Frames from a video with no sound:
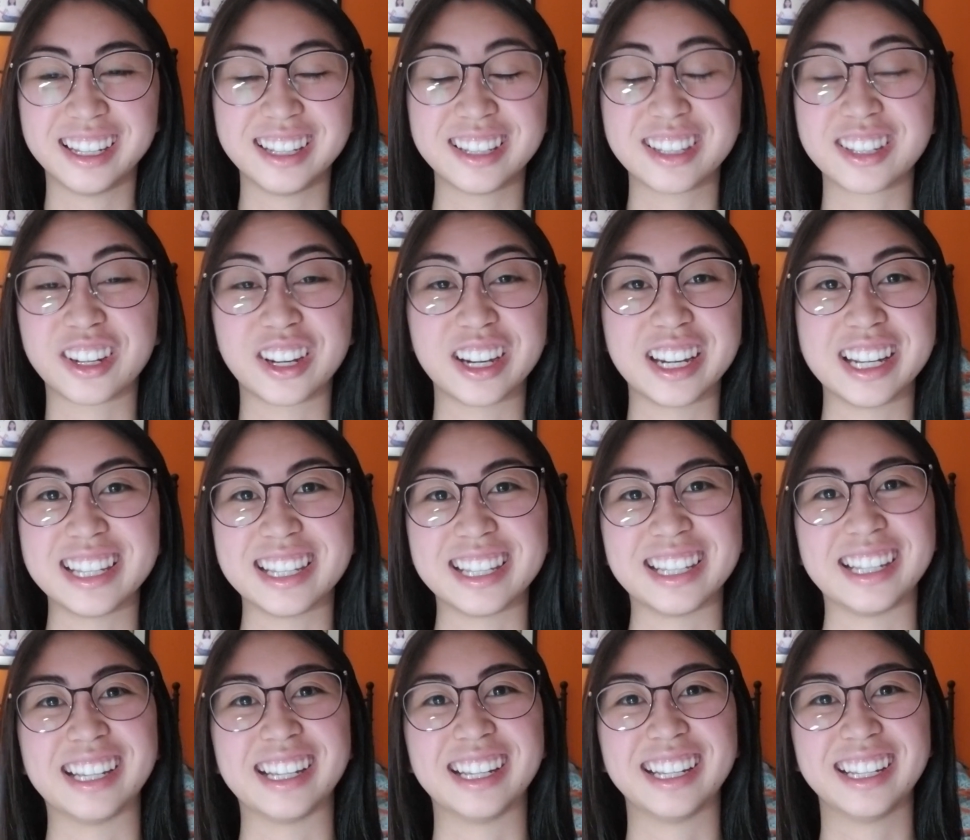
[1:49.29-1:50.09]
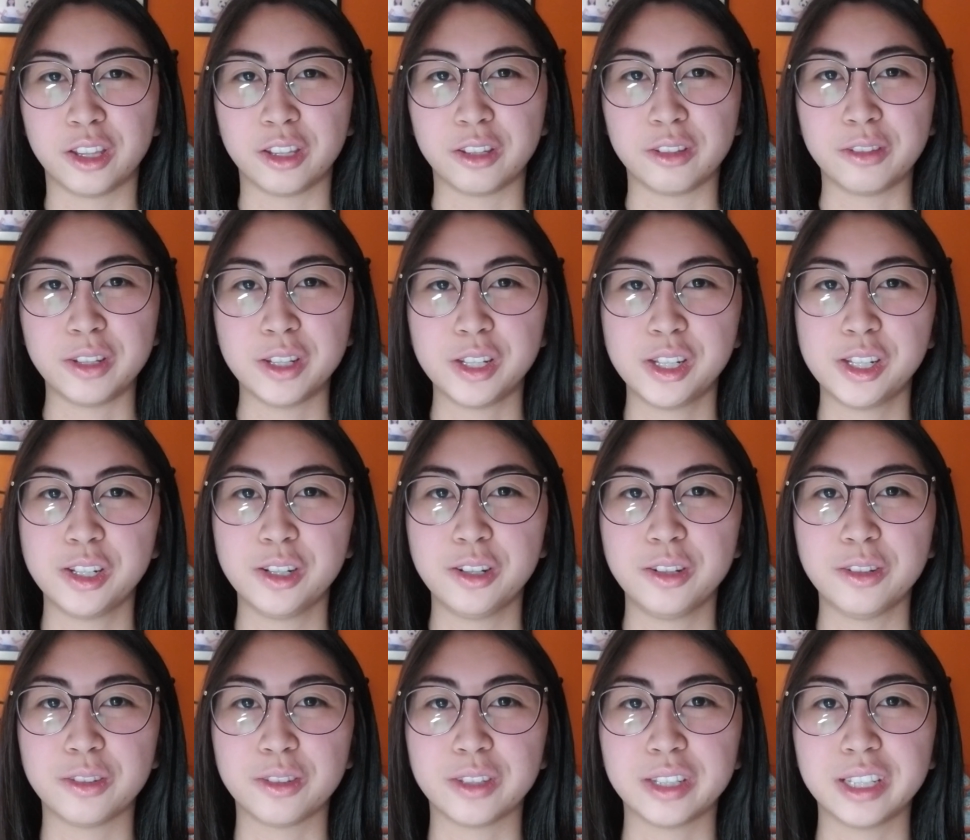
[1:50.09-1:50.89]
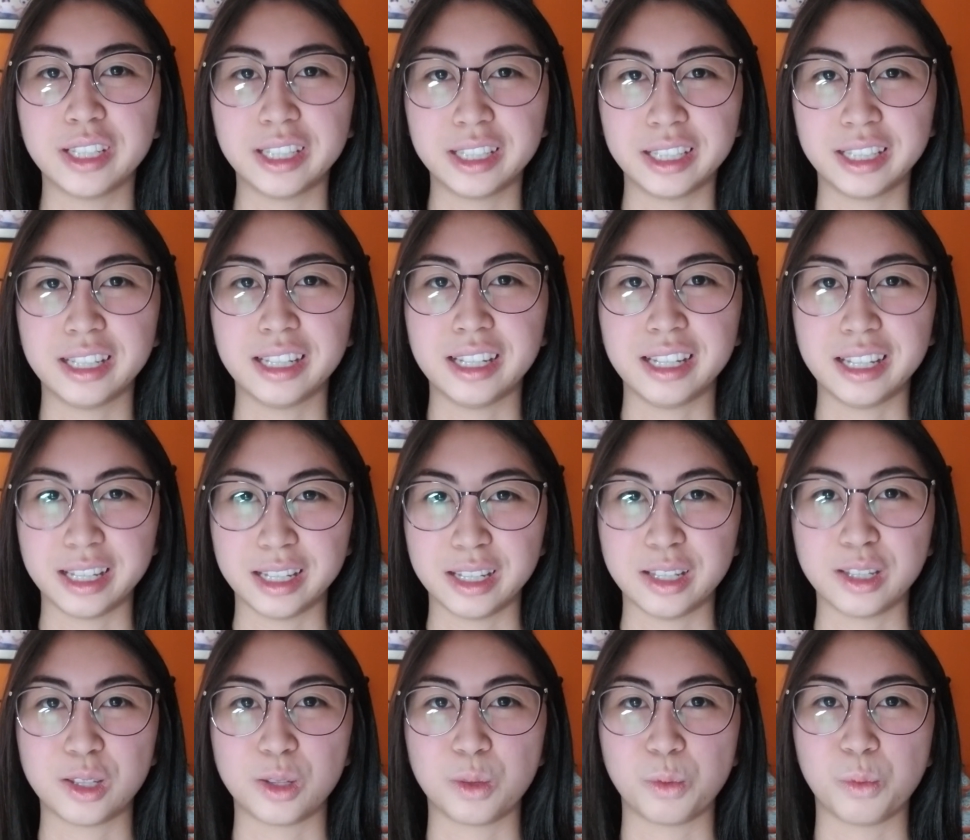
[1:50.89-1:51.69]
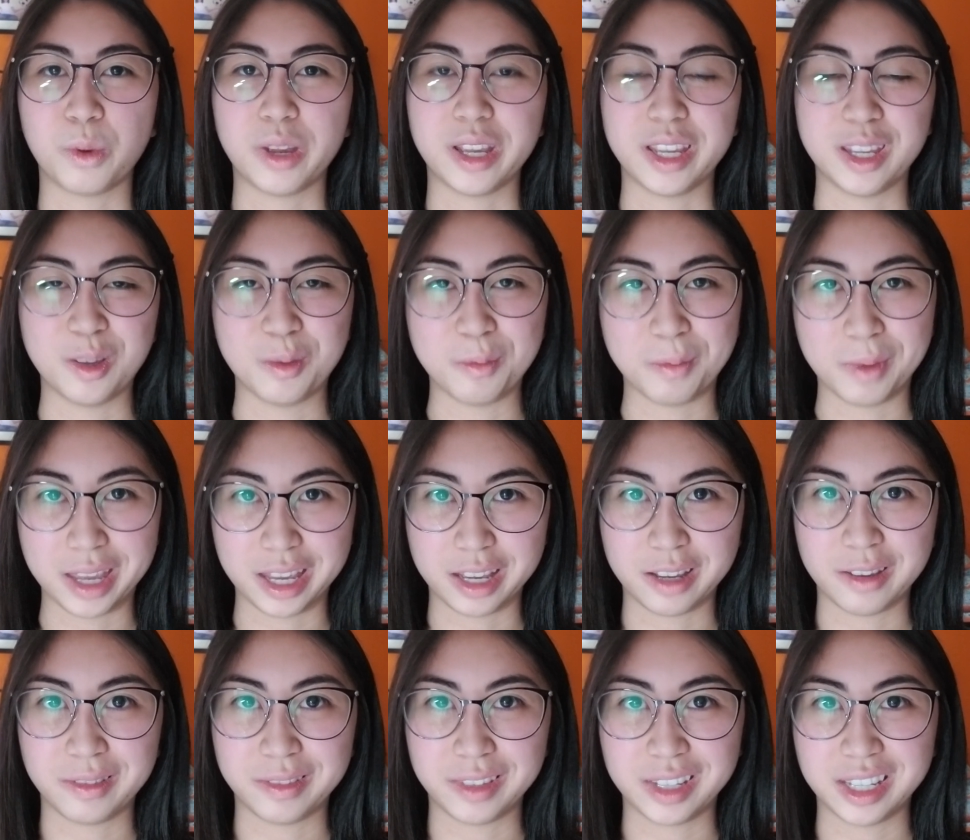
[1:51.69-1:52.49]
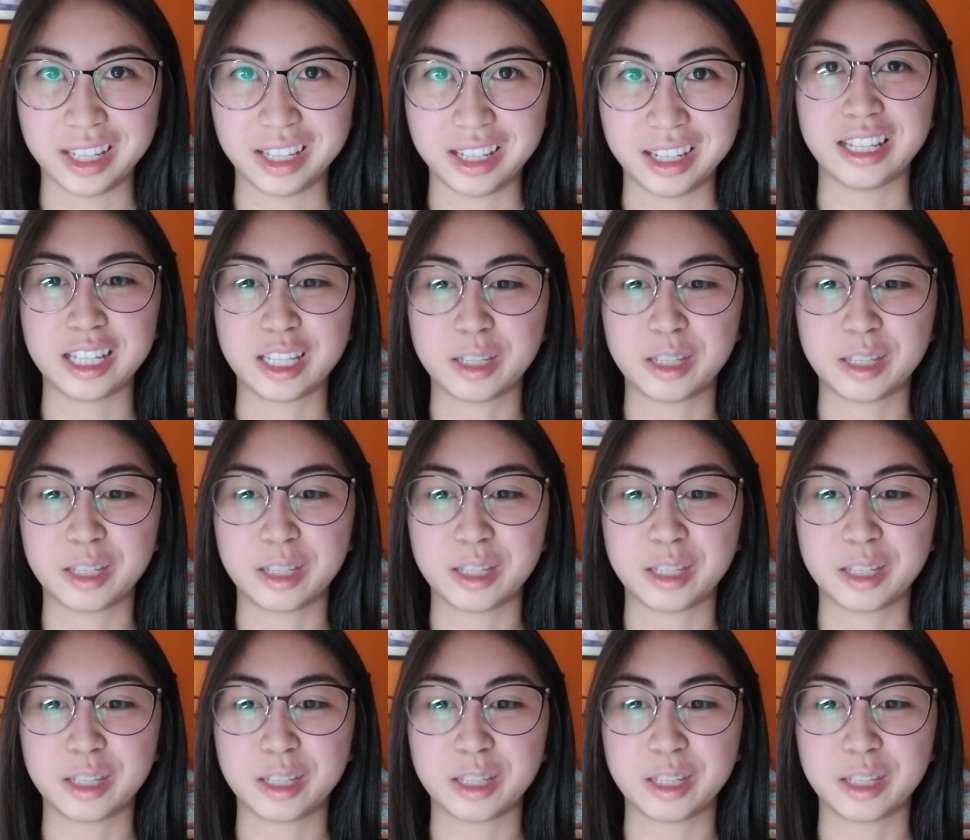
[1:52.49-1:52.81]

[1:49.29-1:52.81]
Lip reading: It's crazy. The future really is what you make of it.